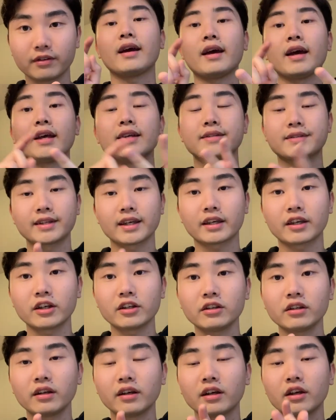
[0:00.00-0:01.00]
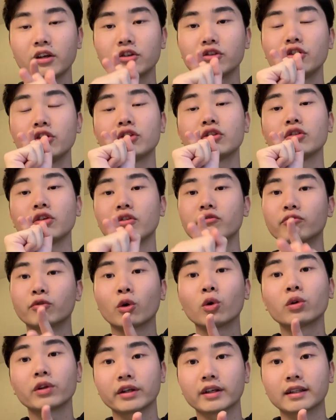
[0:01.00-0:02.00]
And second, you need to
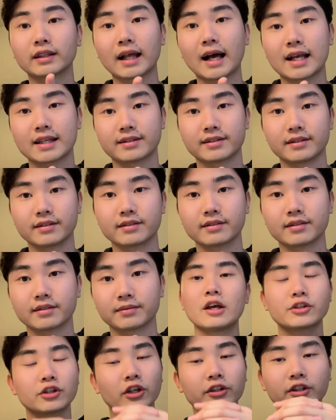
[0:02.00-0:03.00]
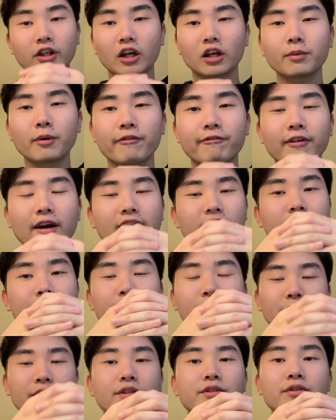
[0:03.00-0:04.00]
enroll in classes. So I'll talk about finding
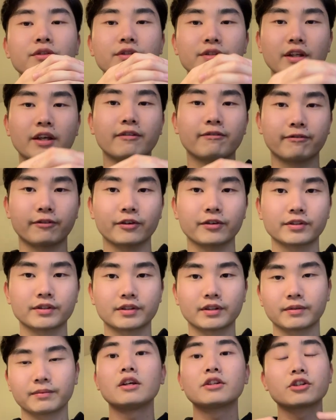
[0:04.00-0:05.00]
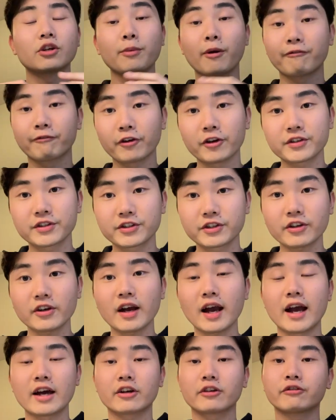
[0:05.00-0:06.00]
place to stay first. So my first year,
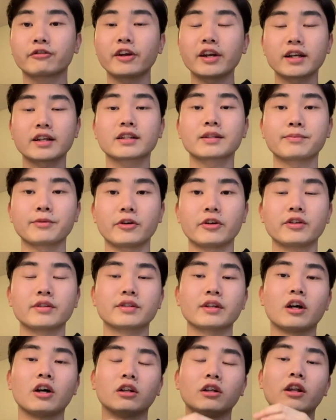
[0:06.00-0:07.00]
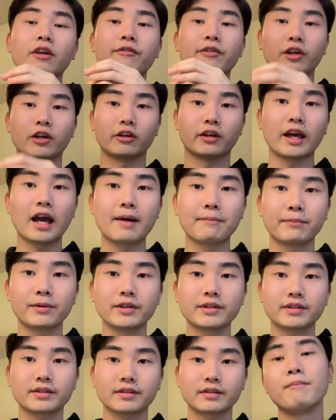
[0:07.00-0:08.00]
I had a great experience on living on
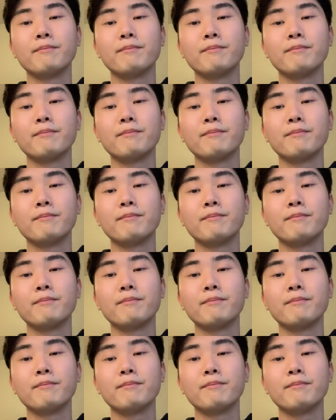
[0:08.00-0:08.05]
campus.